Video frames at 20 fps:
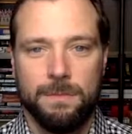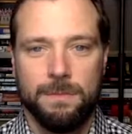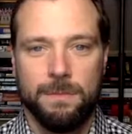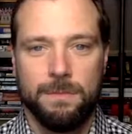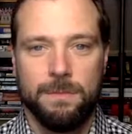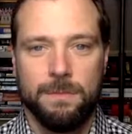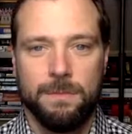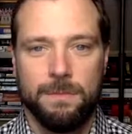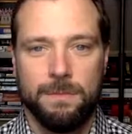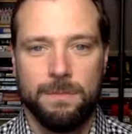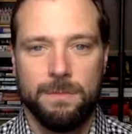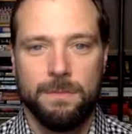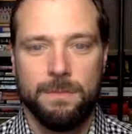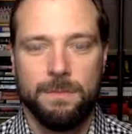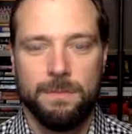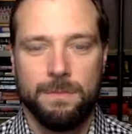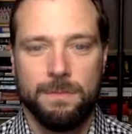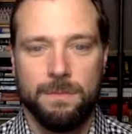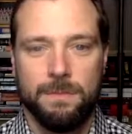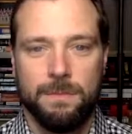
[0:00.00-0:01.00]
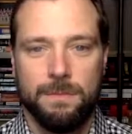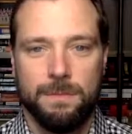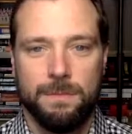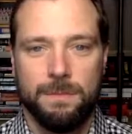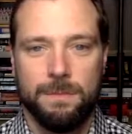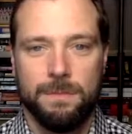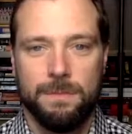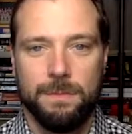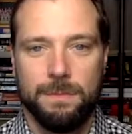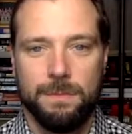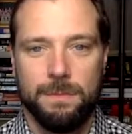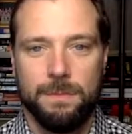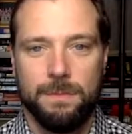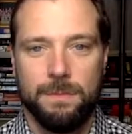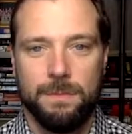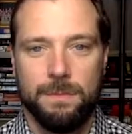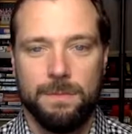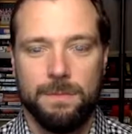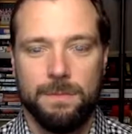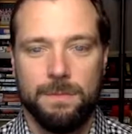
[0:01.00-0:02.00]

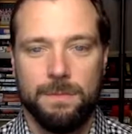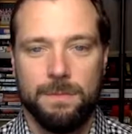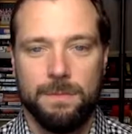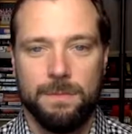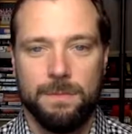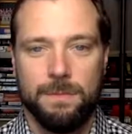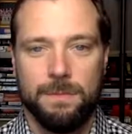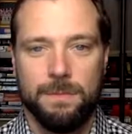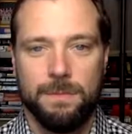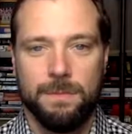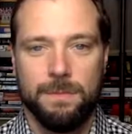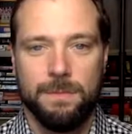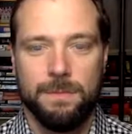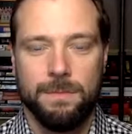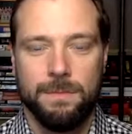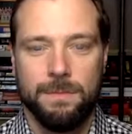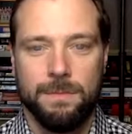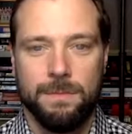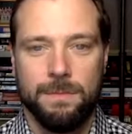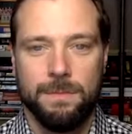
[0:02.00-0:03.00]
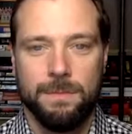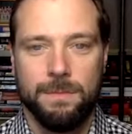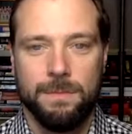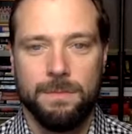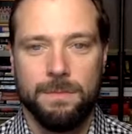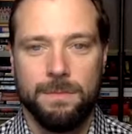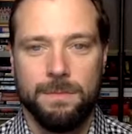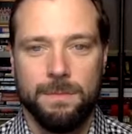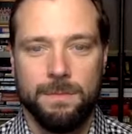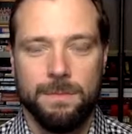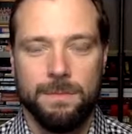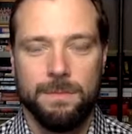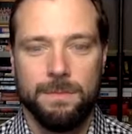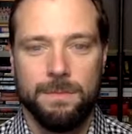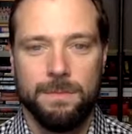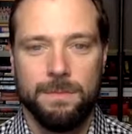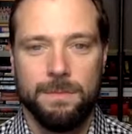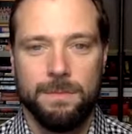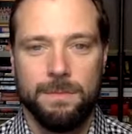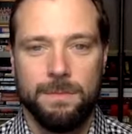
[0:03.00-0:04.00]

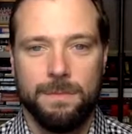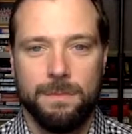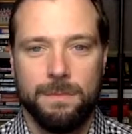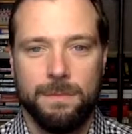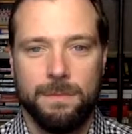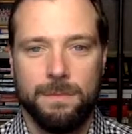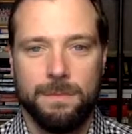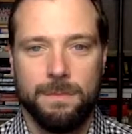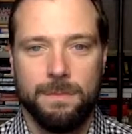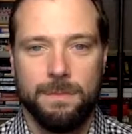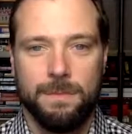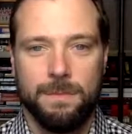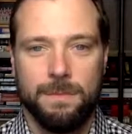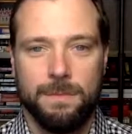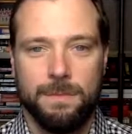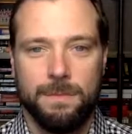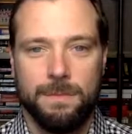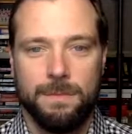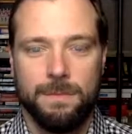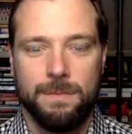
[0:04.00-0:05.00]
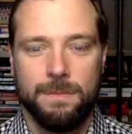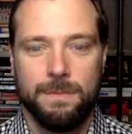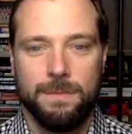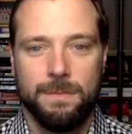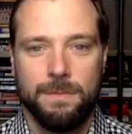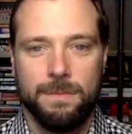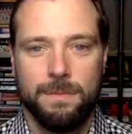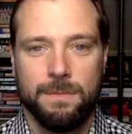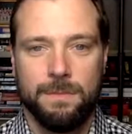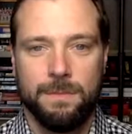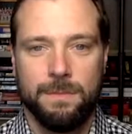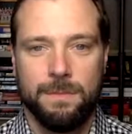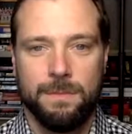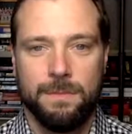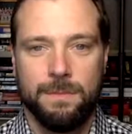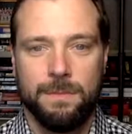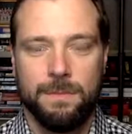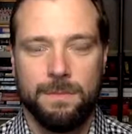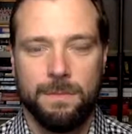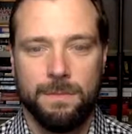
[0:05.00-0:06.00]

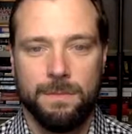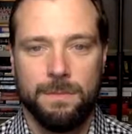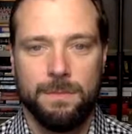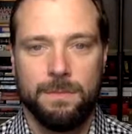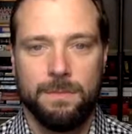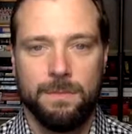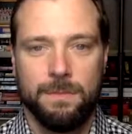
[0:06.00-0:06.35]
(silent)